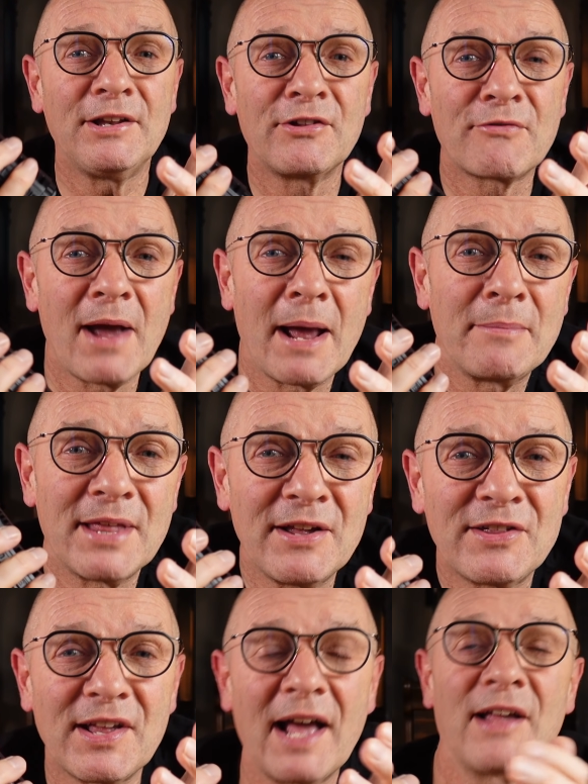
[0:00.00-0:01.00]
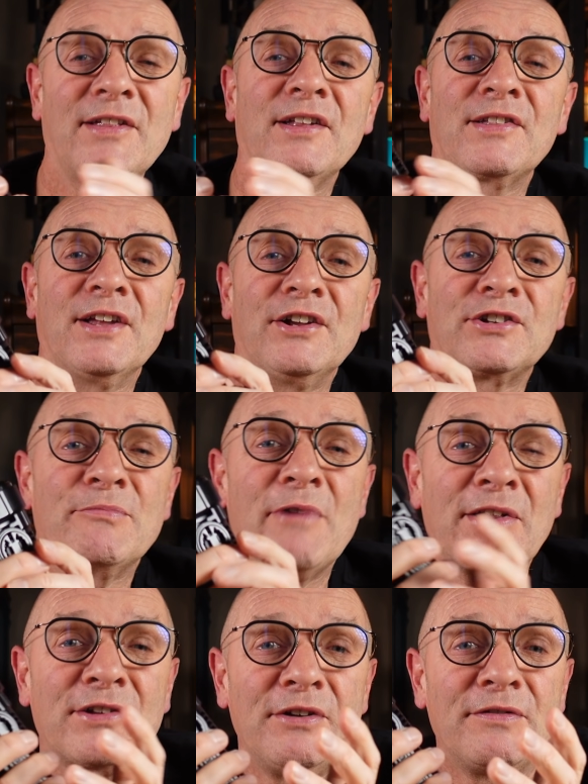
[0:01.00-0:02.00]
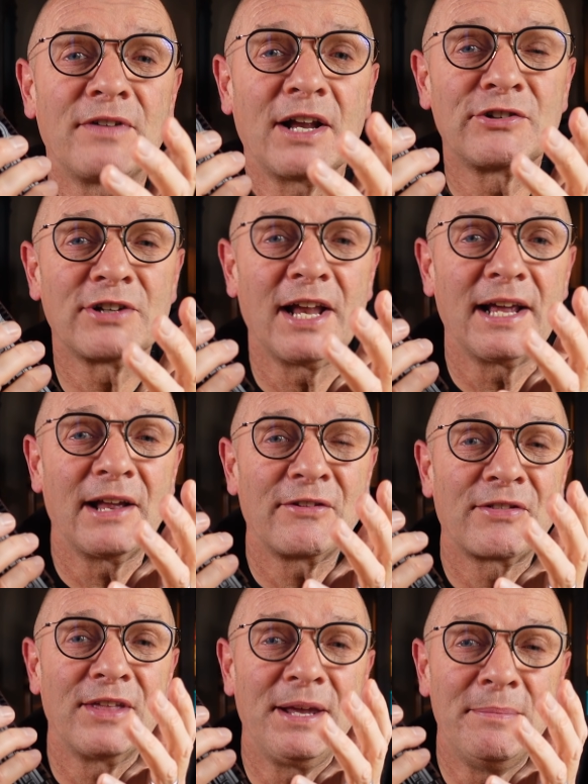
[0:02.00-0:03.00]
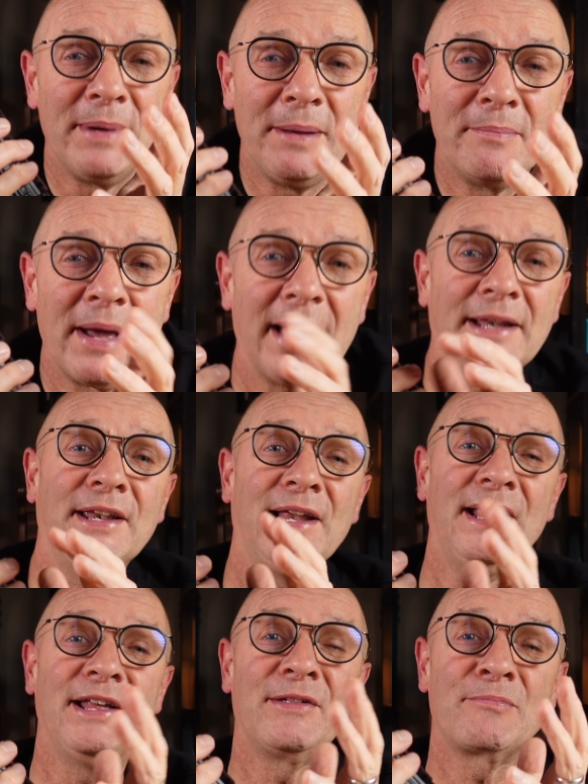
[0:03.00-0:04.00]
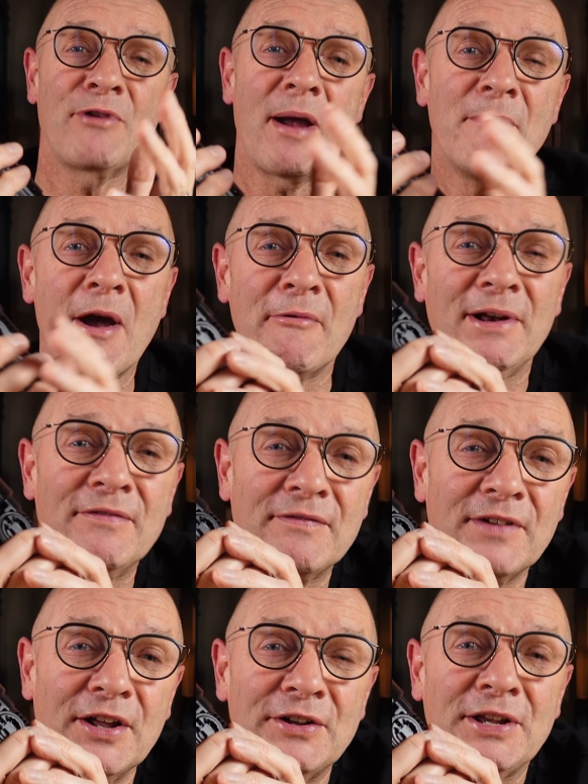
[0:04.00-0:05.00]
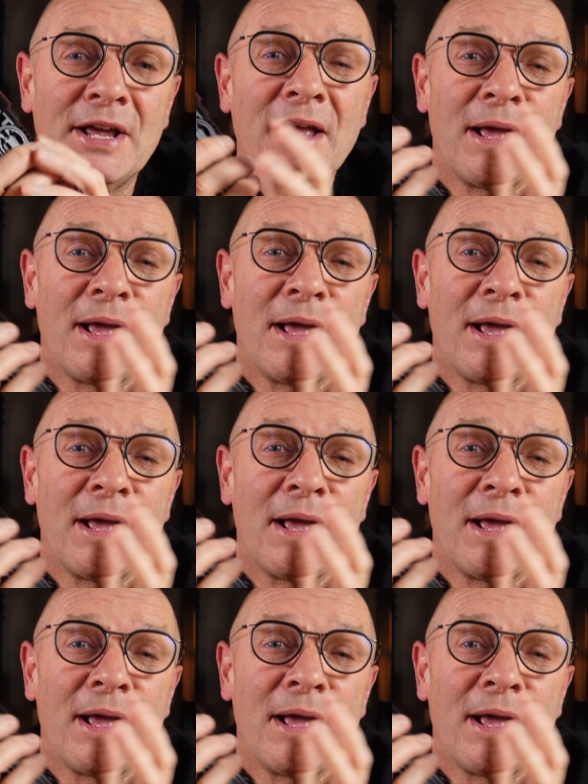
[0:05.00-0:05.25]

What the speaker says: described this as a search and rescue flashlight, as the beam pattern is primarily flood,